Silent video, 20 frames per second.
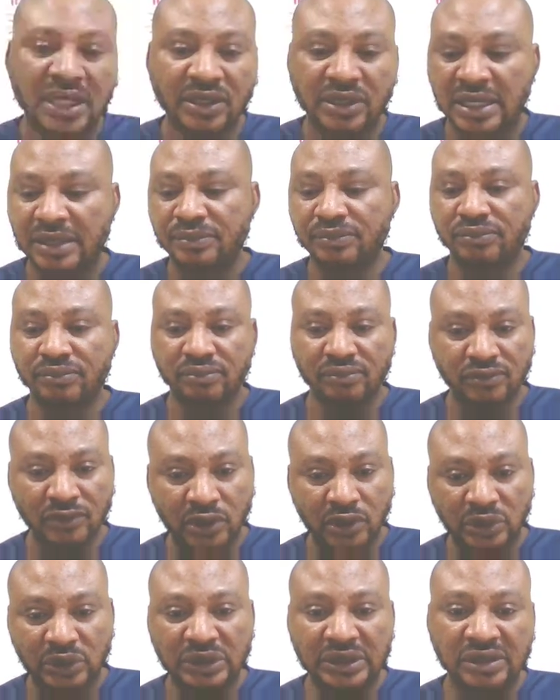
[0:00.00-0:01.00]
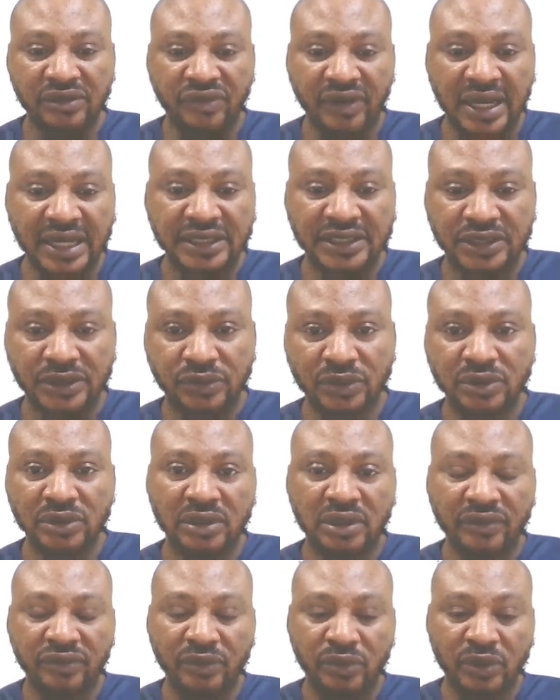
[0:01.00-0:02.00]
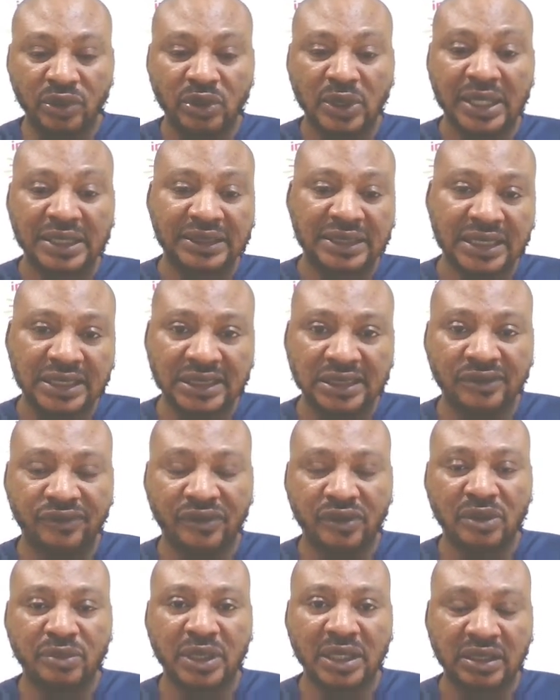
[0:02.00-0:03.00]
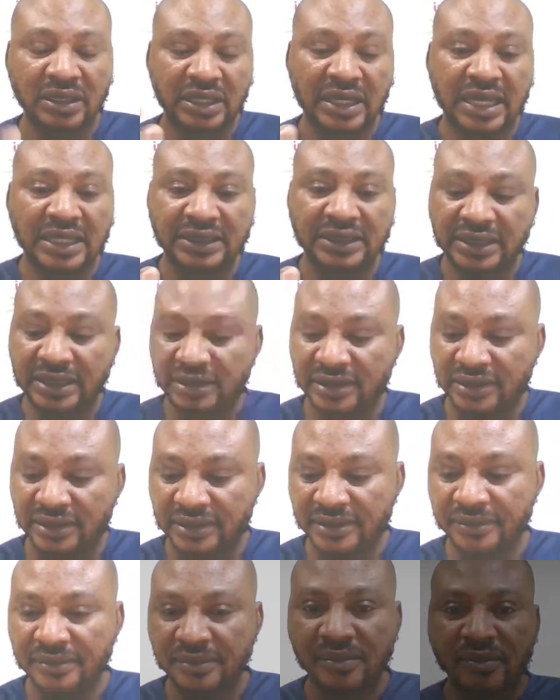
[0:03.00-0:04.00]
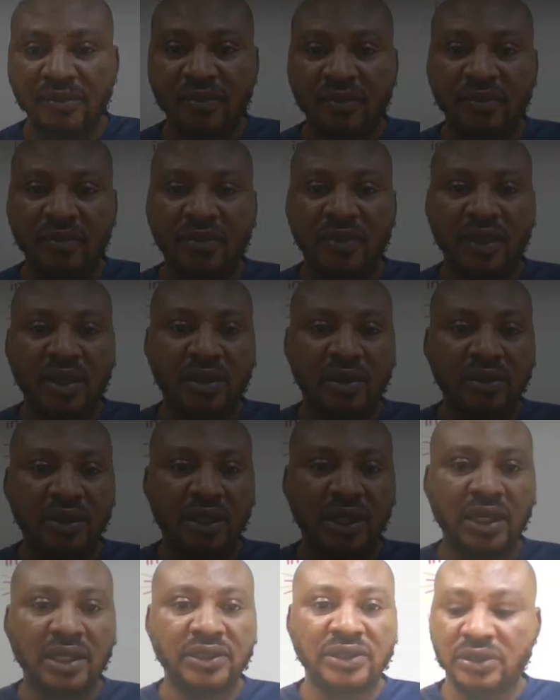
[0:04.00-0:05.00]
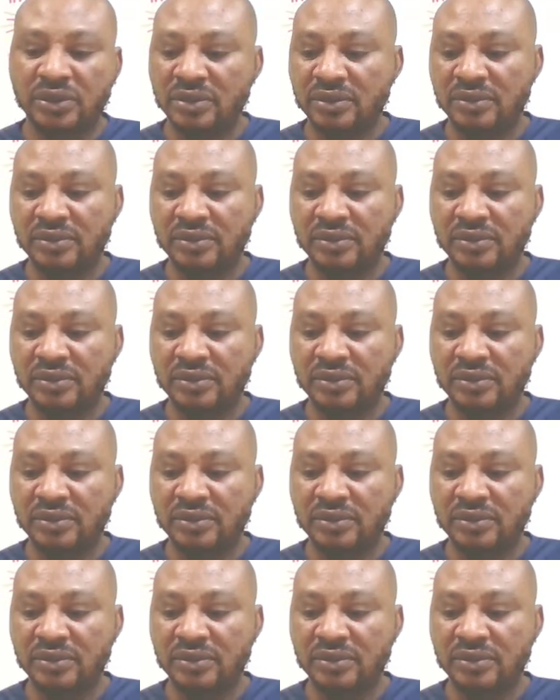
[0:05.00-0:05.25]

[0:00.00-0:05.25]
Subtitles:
can go to the device you want to access it from. Then you can access it. Okay, so